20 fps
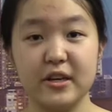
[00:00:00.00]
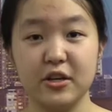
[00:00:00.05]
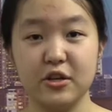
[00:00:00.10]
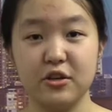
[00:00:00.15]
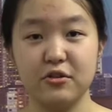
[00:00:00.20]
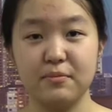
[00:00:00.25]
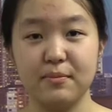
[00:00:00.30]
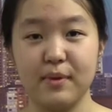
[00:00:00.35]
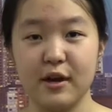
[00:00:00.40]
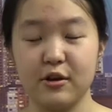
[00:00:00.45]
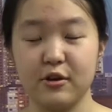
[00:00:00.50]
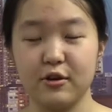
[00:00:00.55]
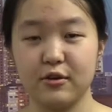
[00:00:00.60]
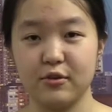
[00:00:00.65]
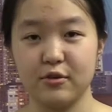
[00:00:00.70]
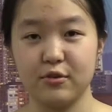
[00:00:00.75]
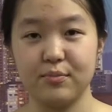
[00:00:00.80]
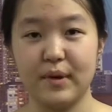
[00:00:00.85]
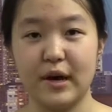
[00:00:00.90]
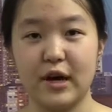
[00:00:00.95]
Incubator
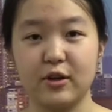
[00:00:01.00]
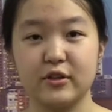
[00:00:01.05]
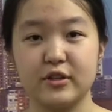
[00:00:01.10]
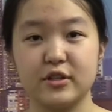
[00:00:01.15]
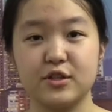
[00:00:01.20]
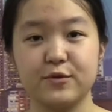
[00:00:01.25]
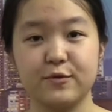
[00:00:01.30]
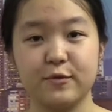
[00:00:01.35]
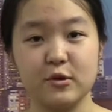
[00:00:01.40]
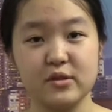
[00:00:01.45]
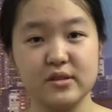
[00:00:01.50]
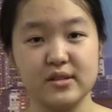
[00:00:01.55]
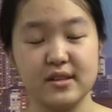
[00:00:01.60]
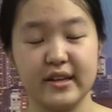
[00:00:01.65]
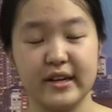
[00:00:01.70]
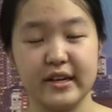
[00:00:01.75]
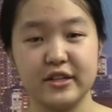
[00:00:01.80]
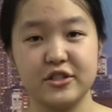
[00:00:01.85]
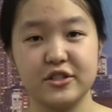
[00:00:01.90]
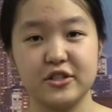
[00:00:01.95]
Group held its first
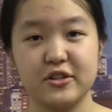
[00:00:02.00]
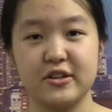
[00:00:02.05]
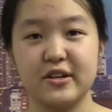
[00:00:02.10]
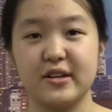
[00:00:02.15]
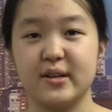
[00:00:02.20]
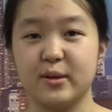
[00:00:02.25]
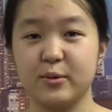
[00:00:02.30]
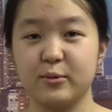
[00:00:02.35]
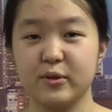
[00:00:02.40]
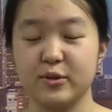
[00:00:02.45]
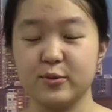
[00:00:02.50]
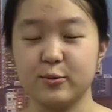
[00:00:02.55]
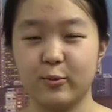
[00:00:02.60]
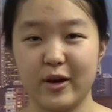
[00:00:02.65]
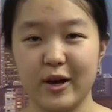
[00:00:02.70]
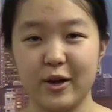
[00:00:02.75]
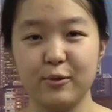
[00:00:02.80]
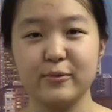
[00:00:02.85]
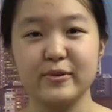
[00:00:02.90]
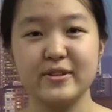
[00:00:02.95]
lecture and it was
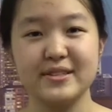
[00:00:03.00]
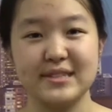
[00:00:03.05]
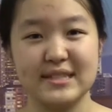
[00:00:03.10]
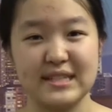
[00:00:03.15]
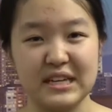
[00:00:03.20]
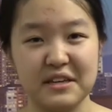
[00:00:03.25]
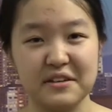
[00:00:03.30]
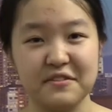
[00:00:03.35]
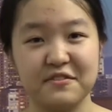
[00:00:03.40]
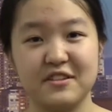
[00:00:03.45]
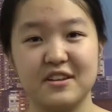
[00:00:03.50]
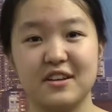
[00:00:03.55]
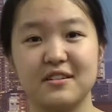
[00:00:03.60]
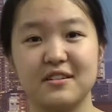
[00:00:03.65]
well received.